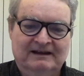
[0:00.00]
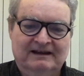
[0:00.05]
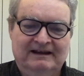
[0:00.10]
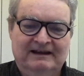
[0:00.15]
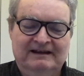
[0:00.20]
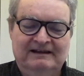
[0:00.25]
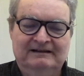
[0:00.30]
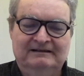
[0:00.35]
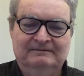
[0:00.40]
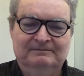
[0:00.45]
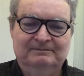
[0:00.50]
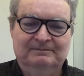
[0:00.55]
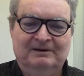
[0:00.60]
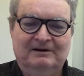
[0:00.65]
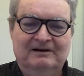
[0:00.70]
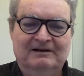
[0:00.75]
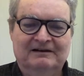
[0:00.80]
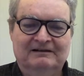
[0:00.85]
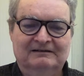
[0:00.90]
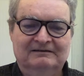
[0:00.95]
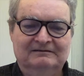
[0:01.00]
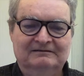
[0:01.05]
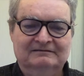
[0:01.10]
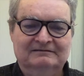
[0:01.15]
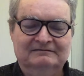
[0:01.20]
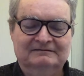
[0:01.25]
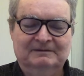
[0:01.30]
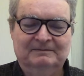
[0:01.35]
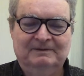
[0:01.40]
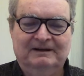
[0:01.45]
And Paul
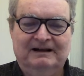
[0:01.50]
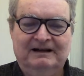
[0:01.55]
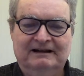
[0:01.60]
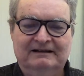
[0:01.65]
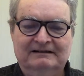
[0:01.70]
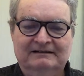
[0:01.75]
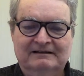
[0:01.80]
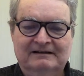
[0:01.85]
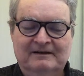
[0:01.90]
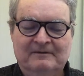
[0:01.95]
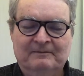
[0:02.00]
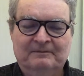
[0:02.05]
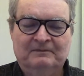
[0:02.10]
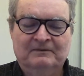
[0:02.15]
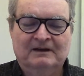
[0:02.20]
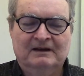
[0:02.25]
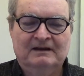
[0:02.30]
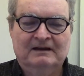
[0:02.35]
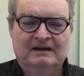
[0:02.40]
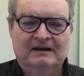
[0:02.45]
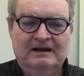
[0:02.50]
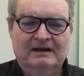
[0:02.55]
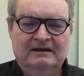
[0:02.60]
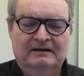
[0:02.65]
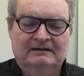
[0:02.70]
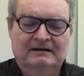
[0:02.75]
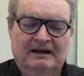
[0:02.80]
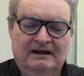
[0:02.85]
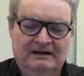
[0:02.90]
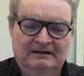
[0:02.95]
replied,
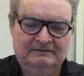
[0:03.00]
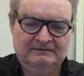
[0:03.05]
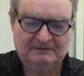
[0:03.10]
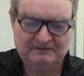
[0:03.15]
uh,